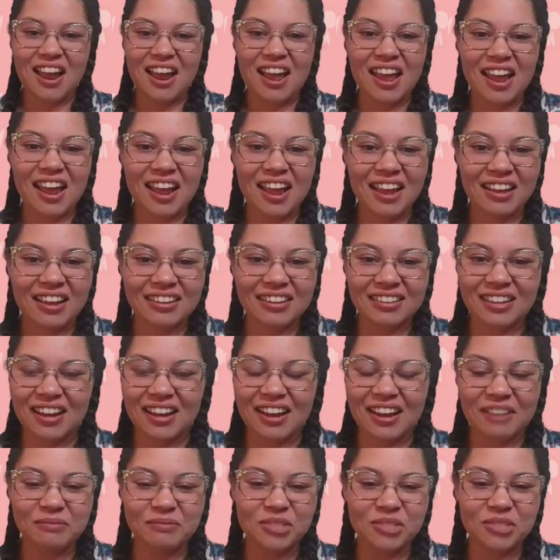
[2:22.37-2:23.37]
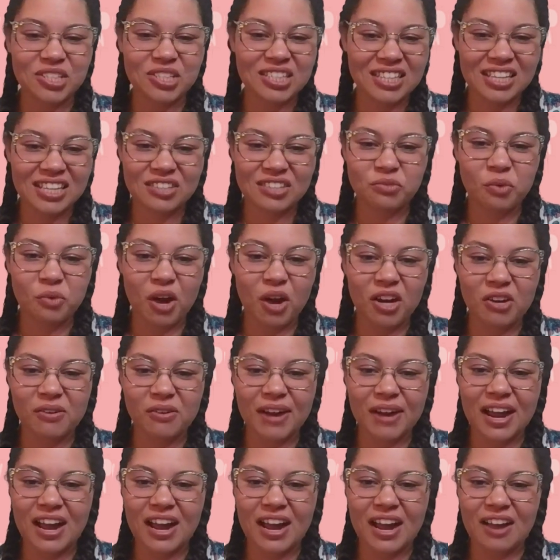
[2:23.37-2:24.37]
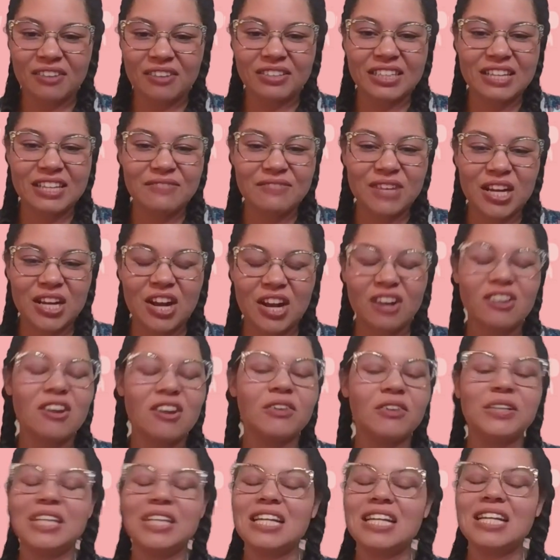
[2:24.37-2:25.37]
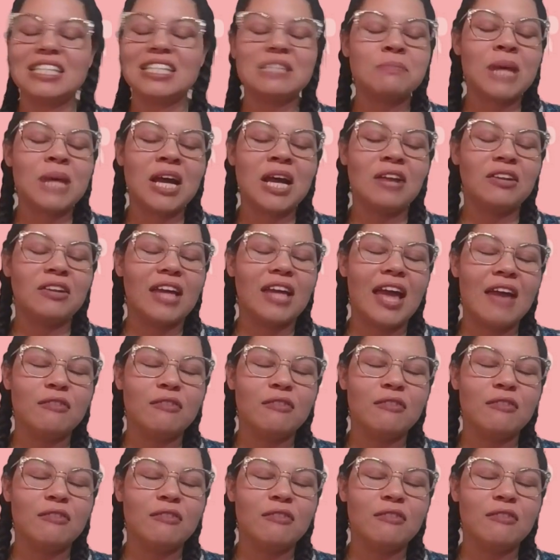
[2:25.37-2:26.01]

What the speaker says: And she does walk around leaving her coconut smell